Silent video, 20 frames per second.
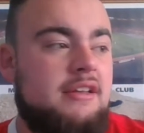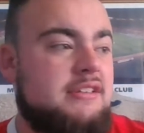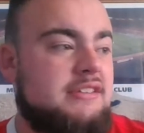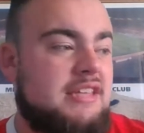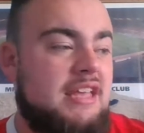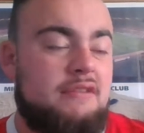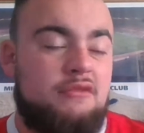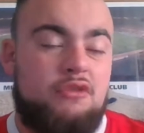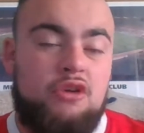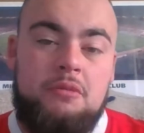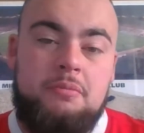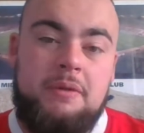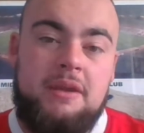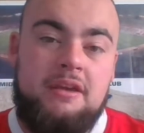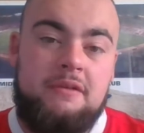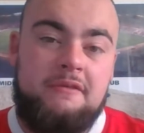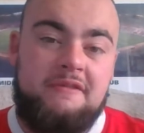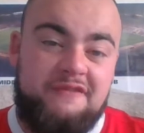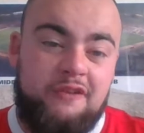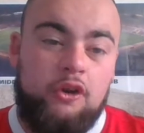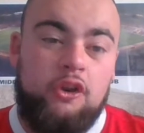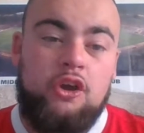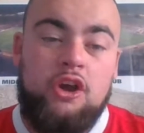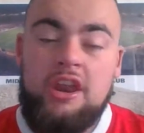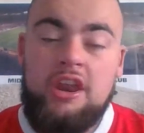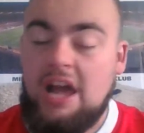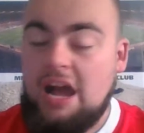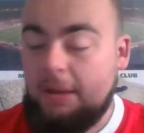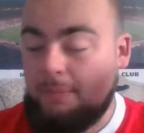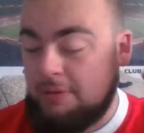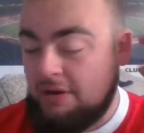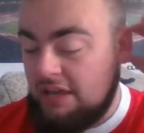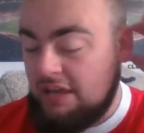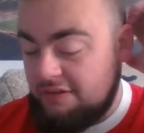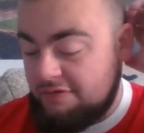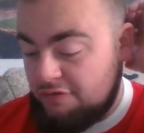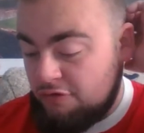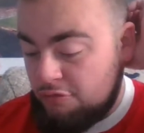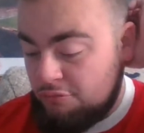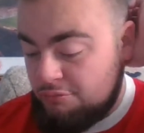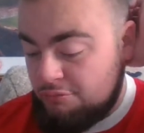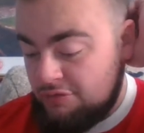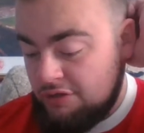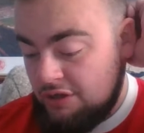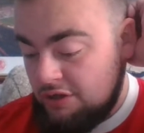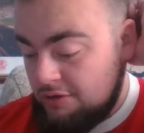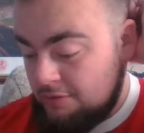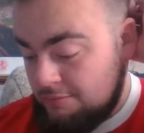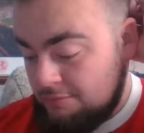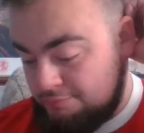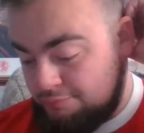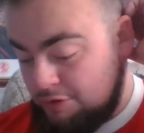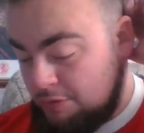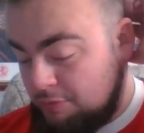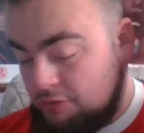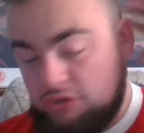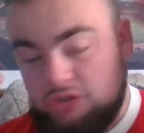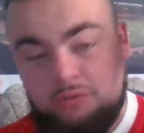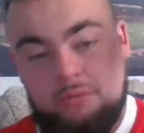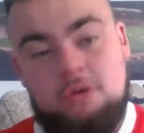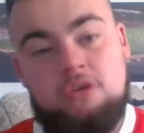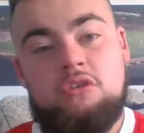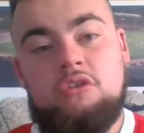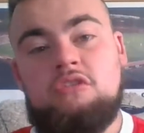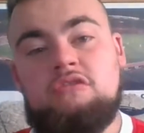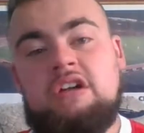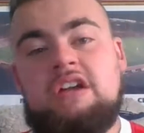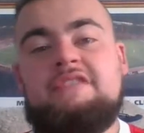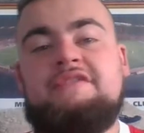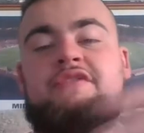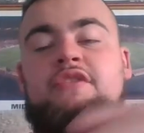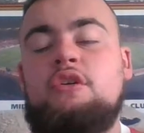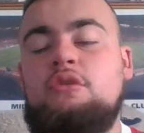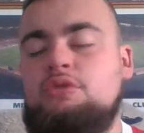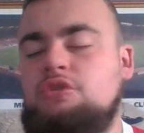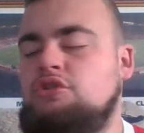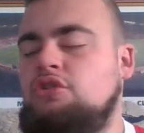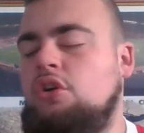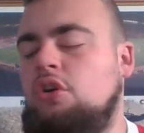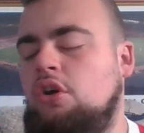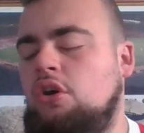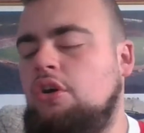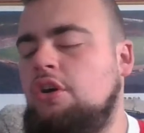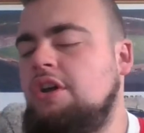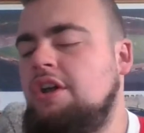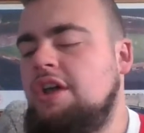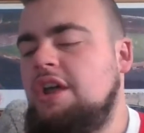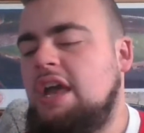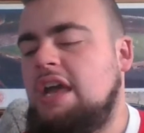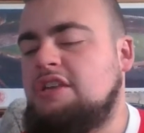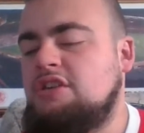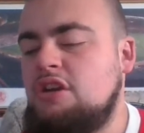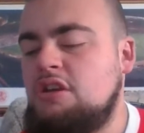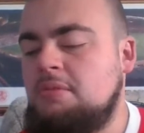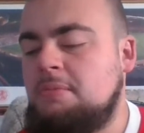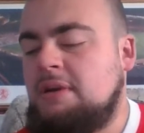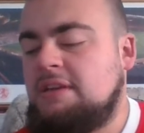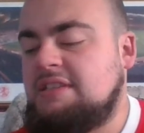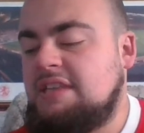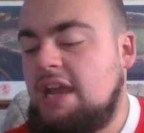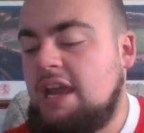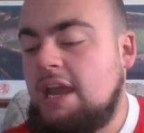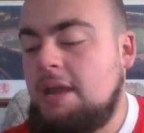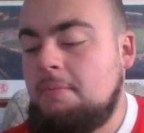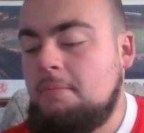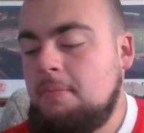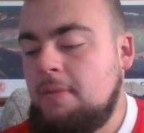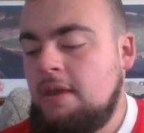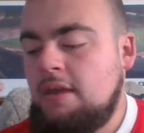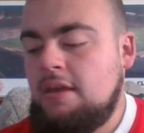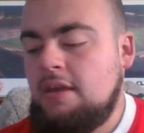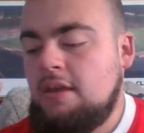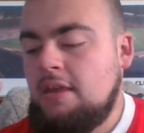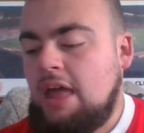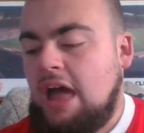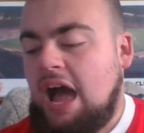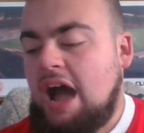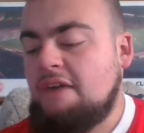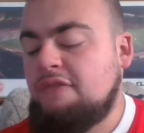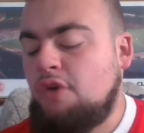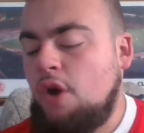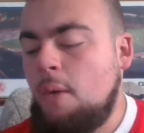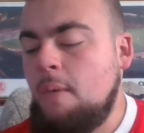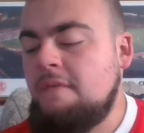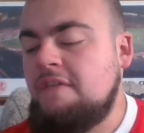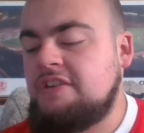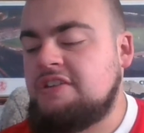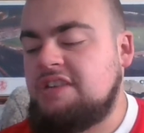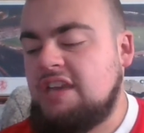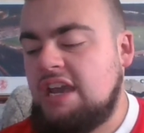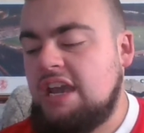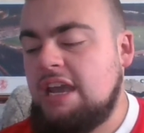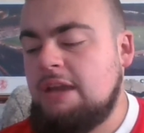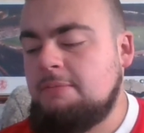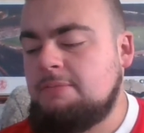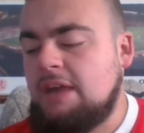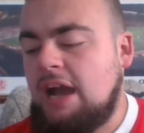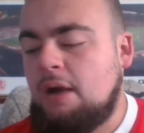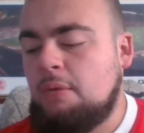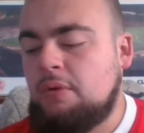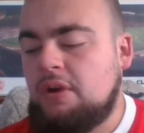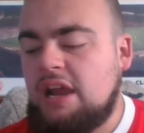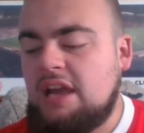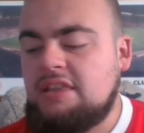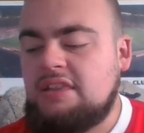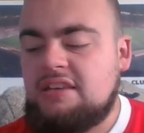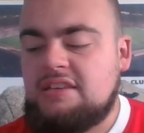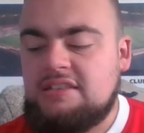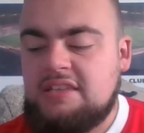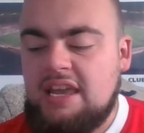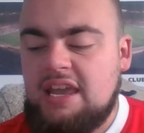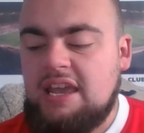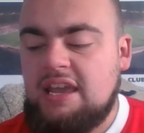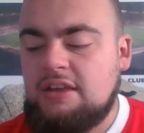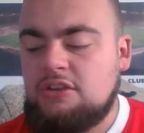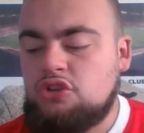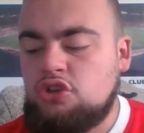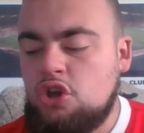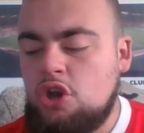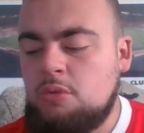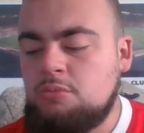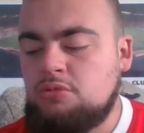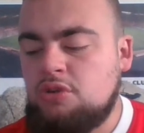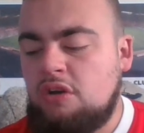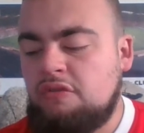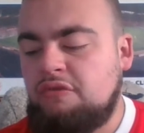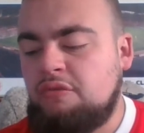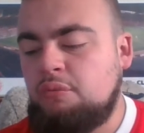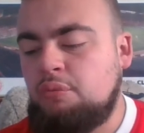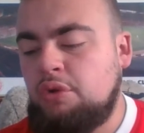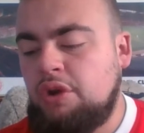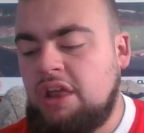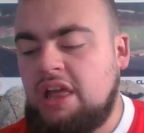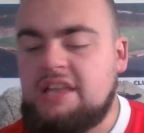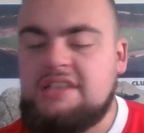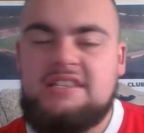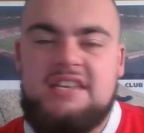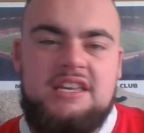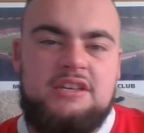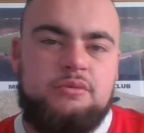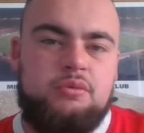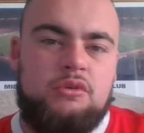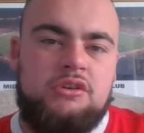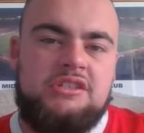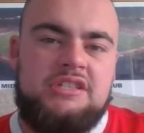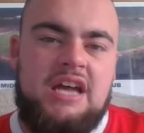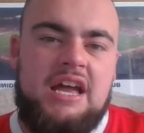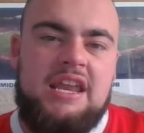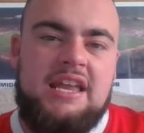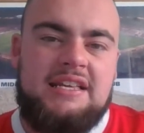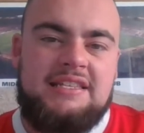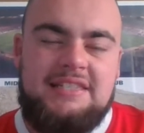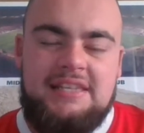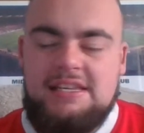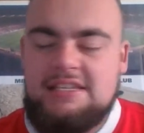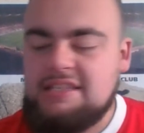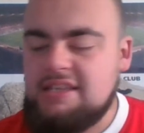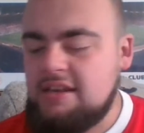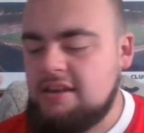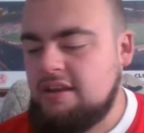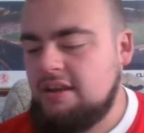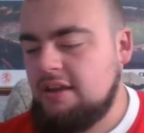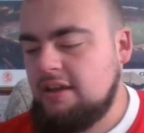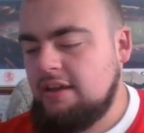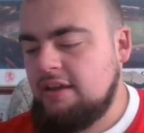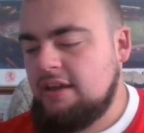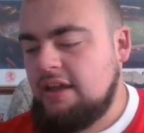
So they've got to be fully on it, I believe, from pretty much tomorrow right through. So in terms of my team, I've gone with a team that I would like to see in terms of, would I like to see this one start next season?